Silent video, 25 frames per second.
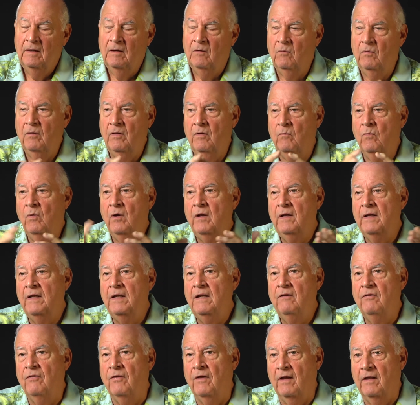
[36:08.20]
Yeah, well, there wasn't
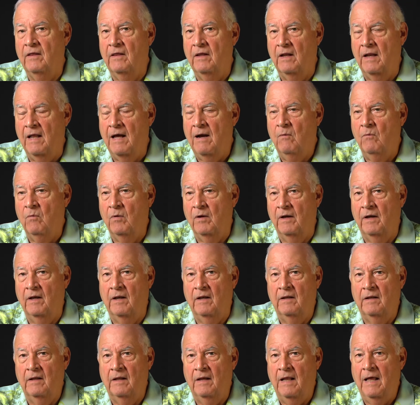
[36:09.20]
anything that I
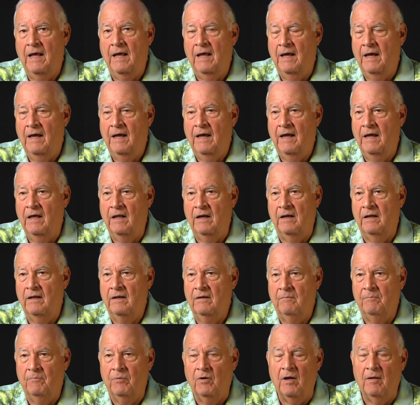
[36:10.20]
wasn't that I, I had a
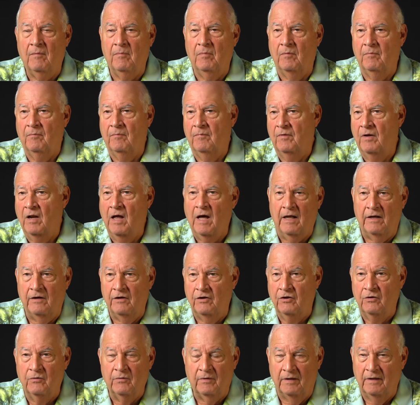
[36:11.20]
problem not
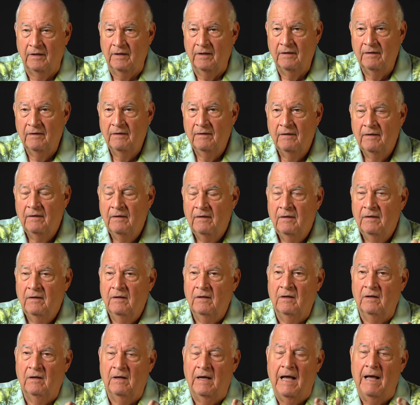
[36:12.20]
doing.
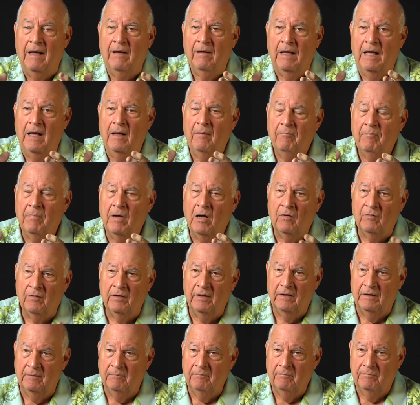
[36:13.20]
Uh, I, I, bought
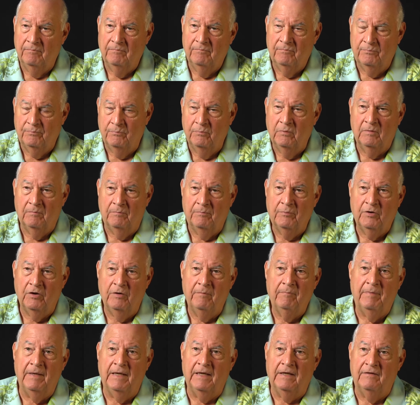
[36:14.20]
in pretty
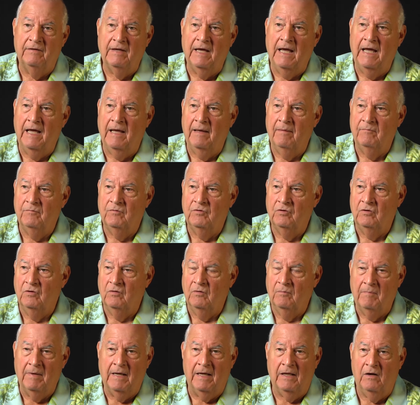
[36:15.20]
big time to
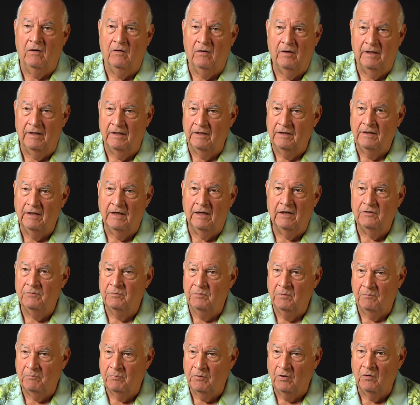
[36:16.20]
a minority
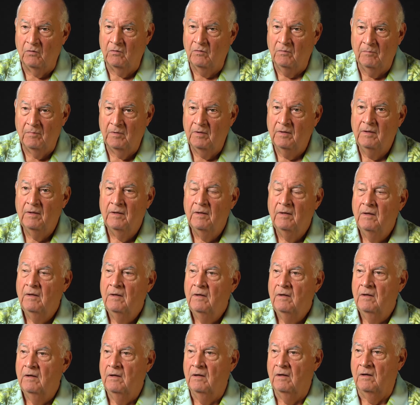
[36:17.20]
engagement program.
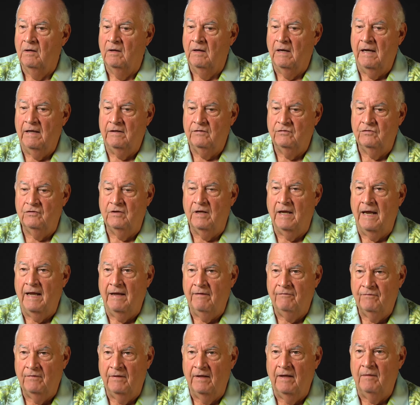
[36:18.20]
Uh, I
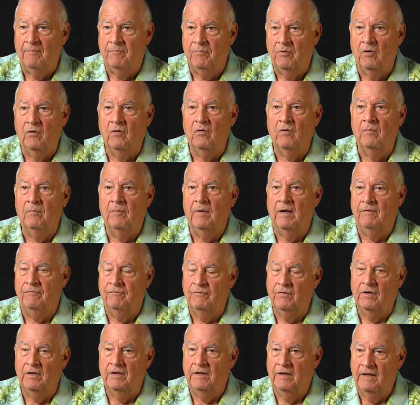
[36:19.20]
staffed that program. I
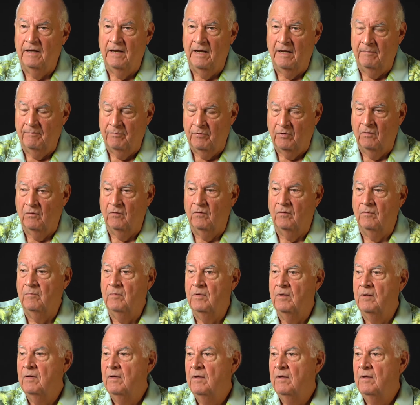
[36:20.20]
funded that program.